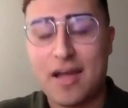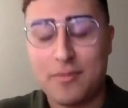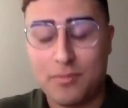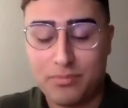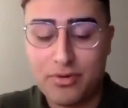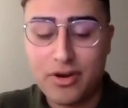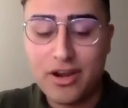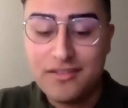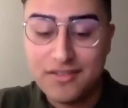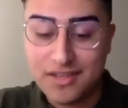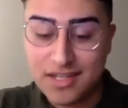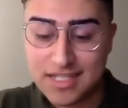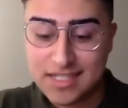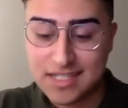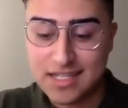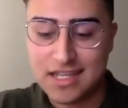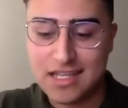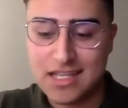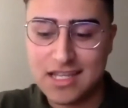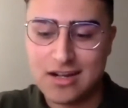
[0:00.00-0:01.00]

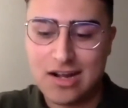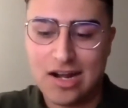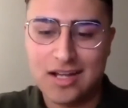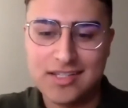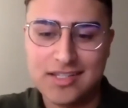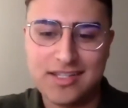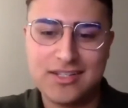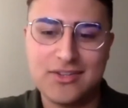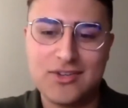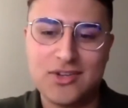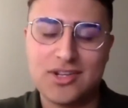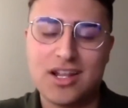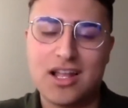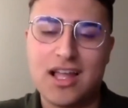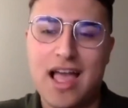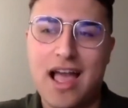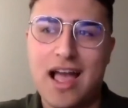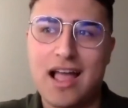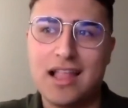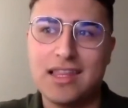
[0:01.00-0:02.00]
previously the Constitution
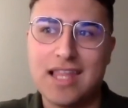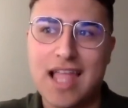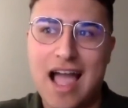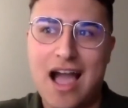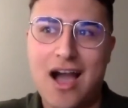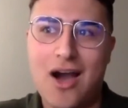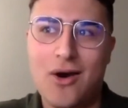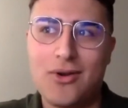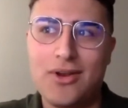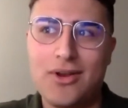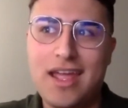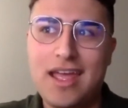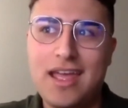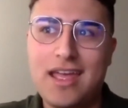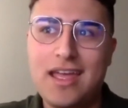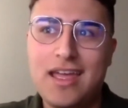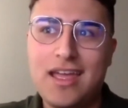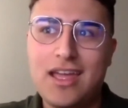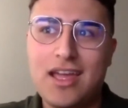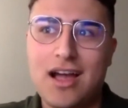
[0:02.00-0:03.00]
allowed
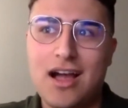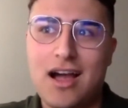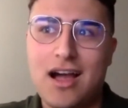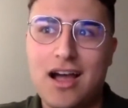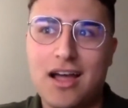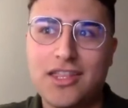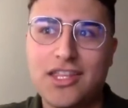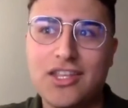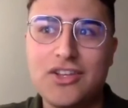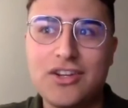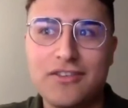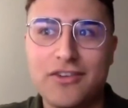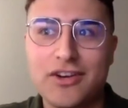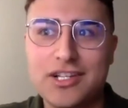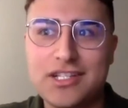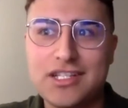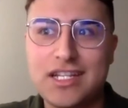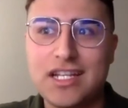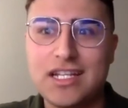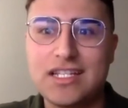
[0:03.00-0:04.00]
the
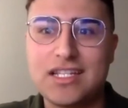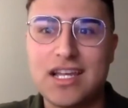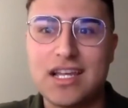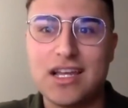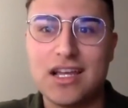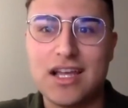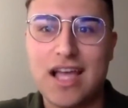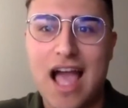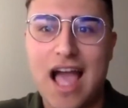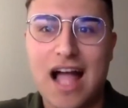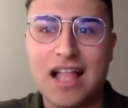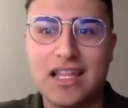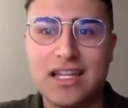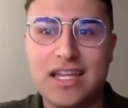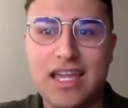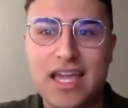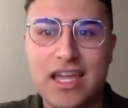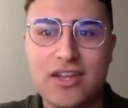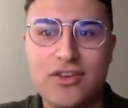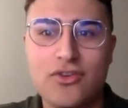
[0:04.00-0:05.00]
university to
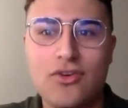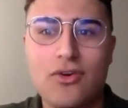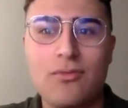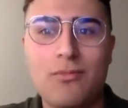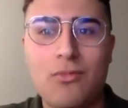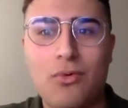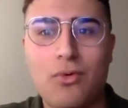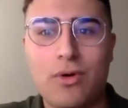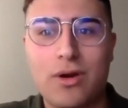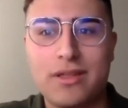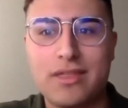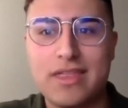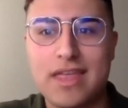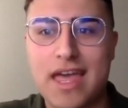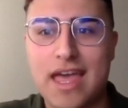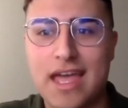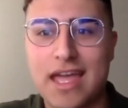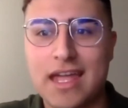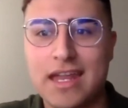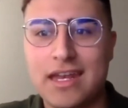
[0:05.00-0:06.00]
allocate no more
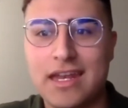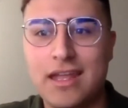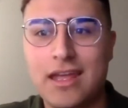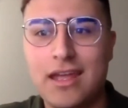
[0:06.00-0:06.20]
than